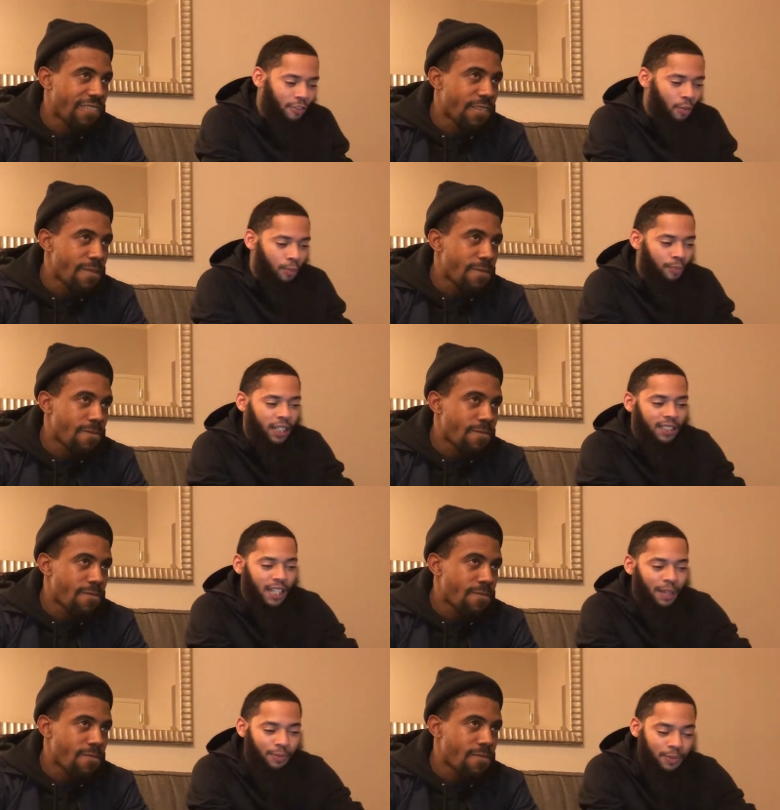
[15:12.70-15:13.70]
Speaker 1: from a
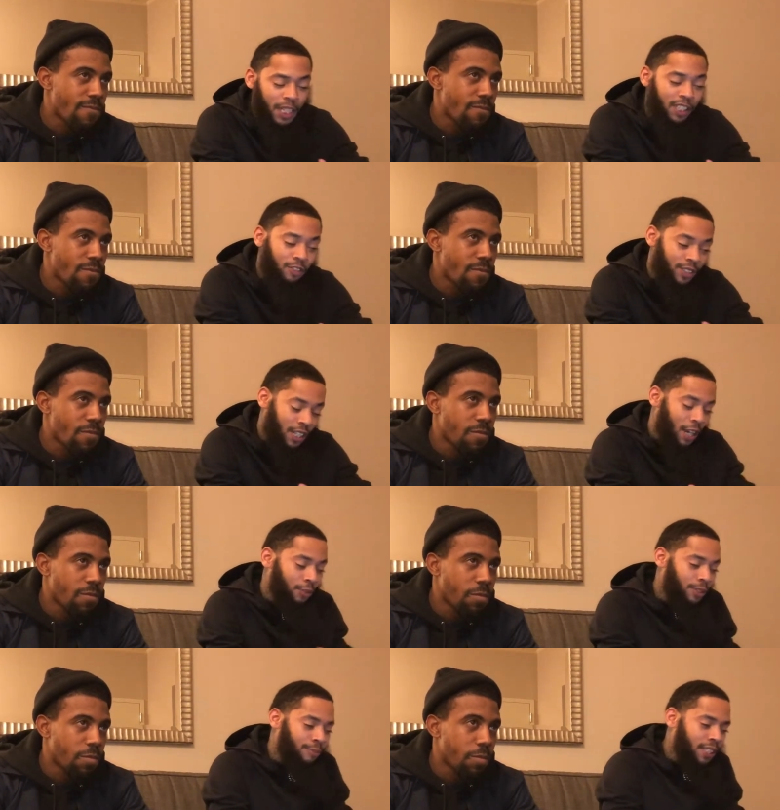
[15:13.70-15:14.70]
mixtape? Because you said that
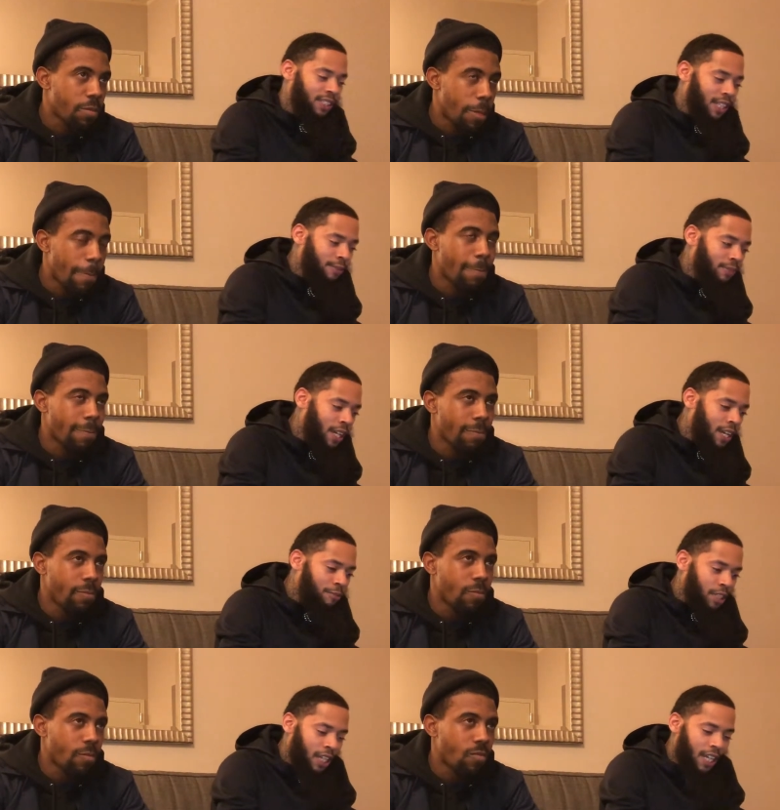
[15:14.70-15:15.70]
was a mixtape mm -hmm.
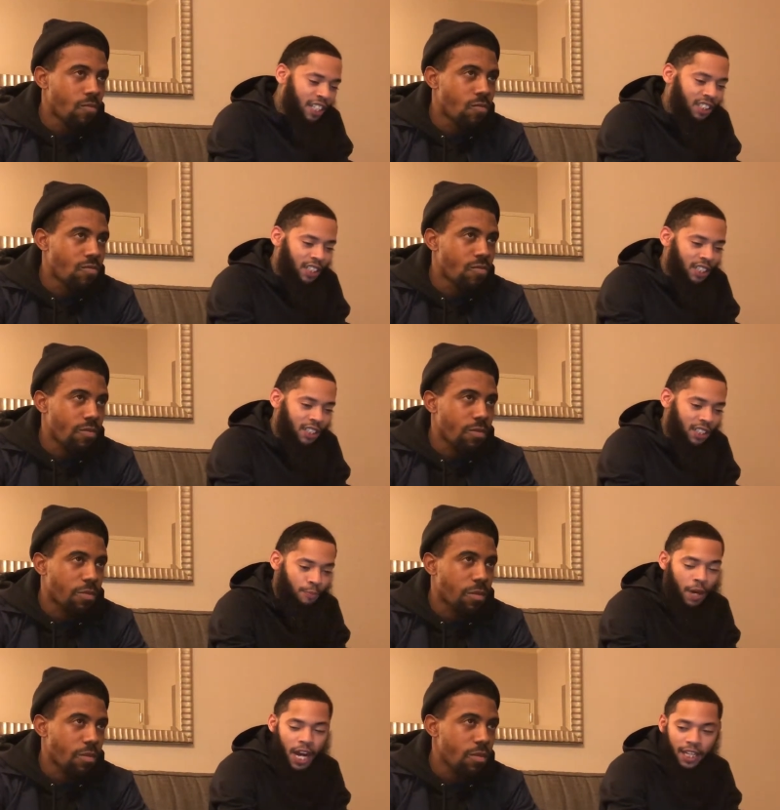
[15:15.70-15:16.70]
name into your
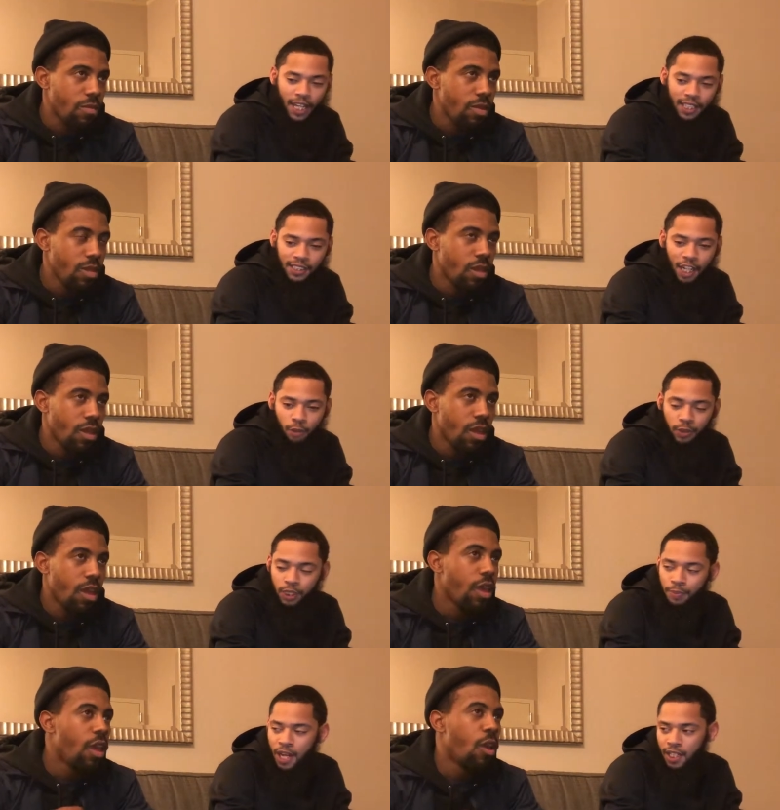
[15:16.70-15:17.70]
podcast now. What's
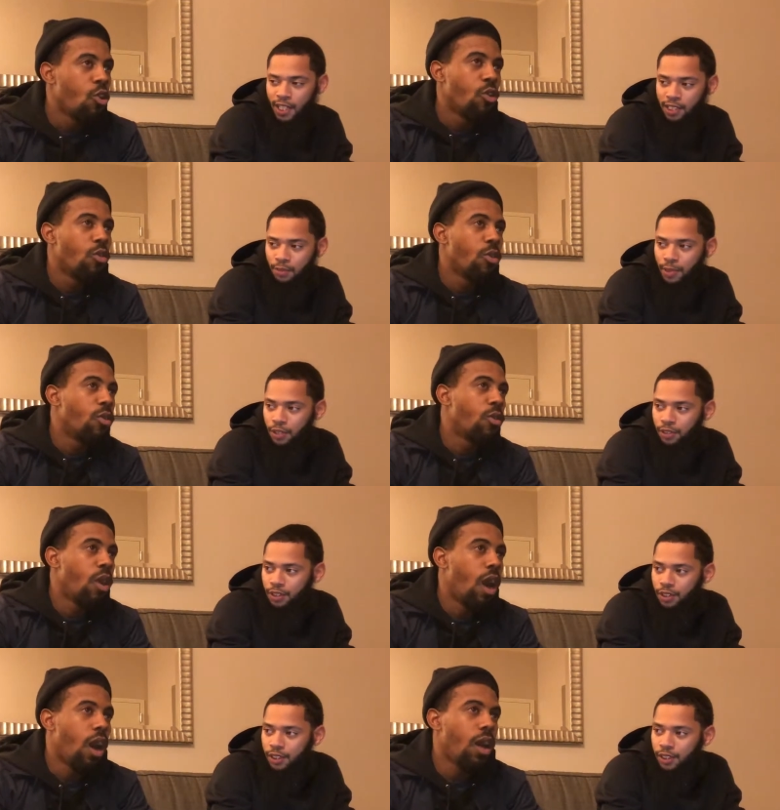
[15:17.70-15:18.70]
your podcast about?
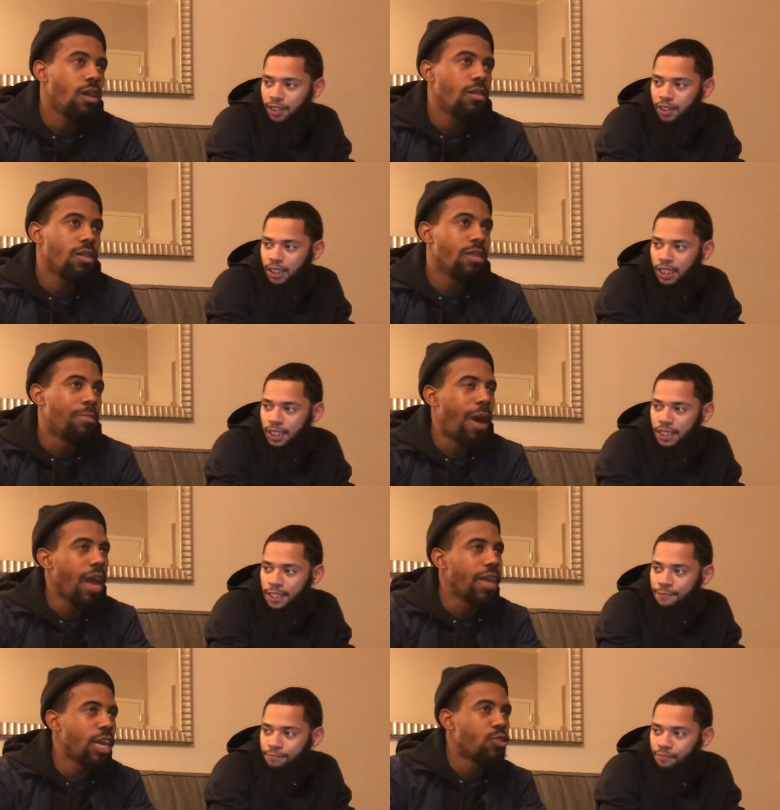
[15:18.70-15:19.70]
Speaker 2: Uh, the
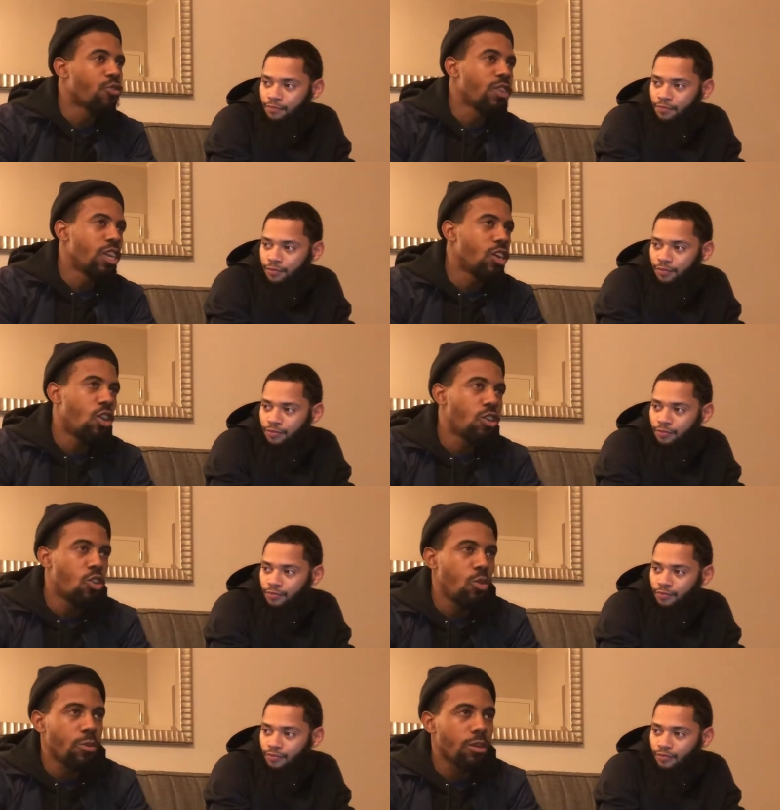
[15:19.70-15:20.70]
podcast was originally called
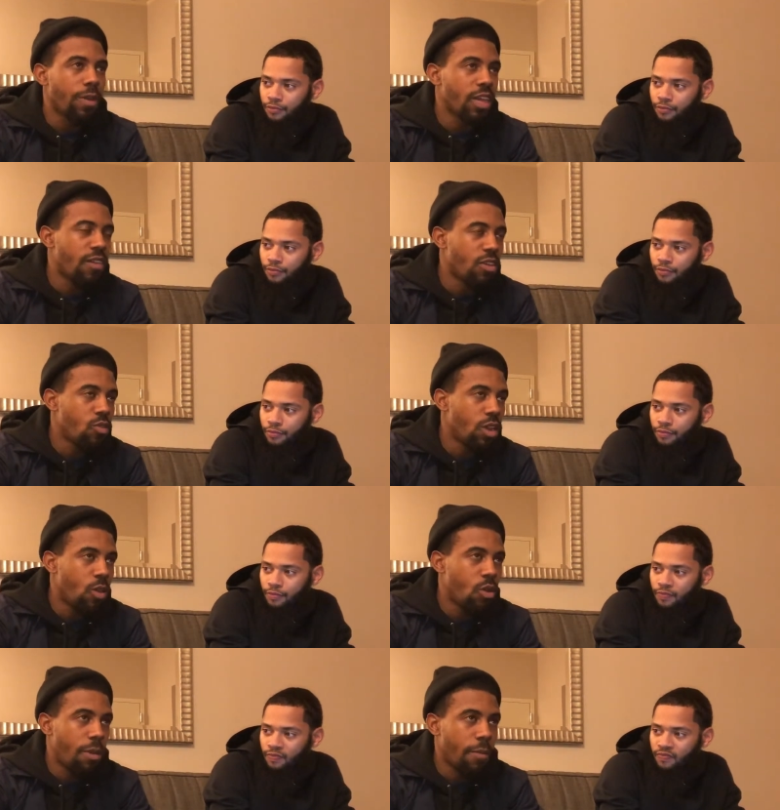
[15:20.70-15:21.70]
Skewed Perspective. I was doing
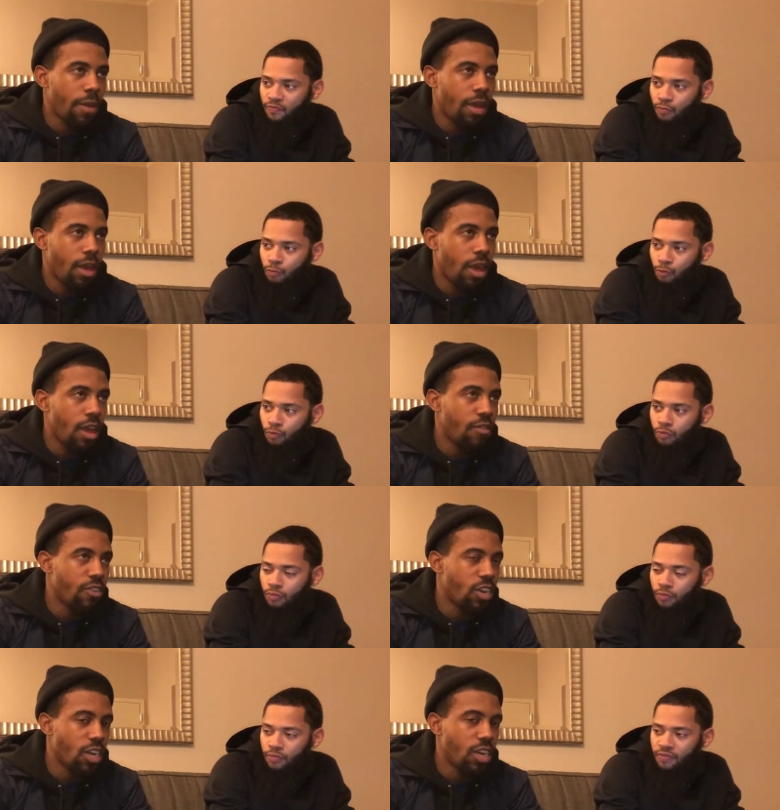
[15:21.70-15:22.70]
that with my man Ev
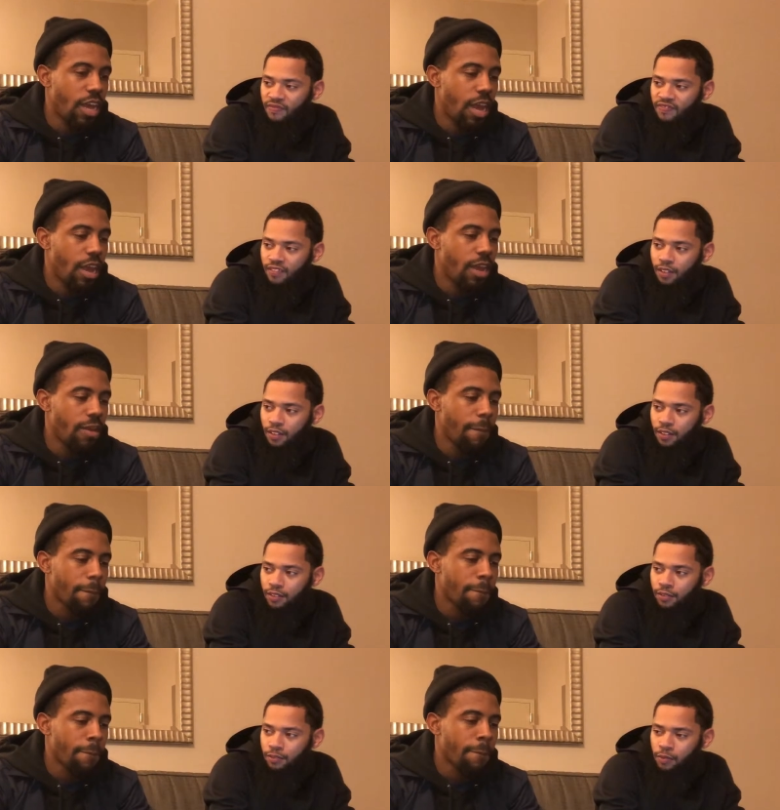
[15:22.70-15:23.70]
and shit. And
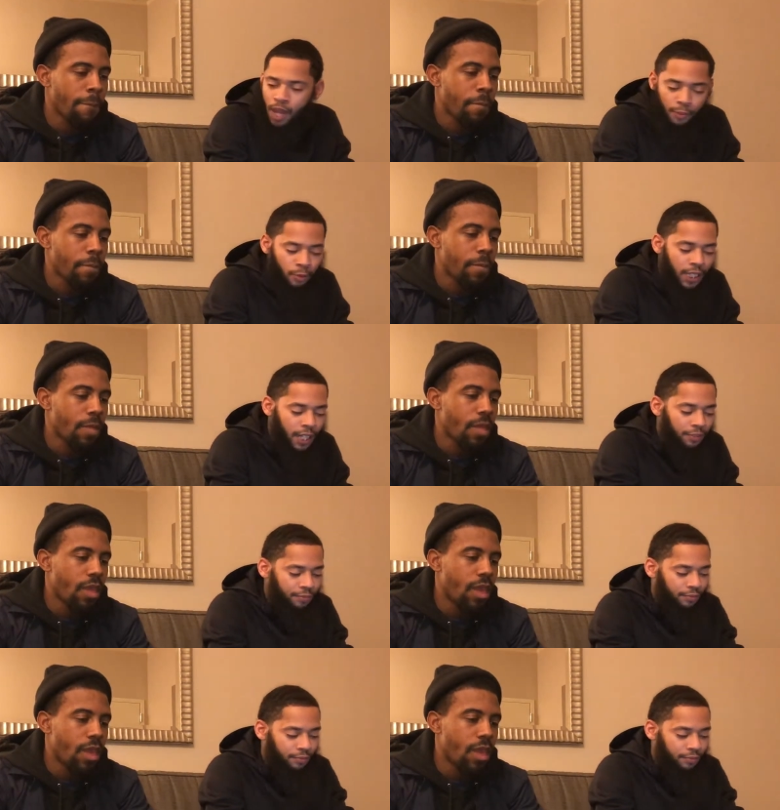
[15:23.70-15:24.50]
what happened with that?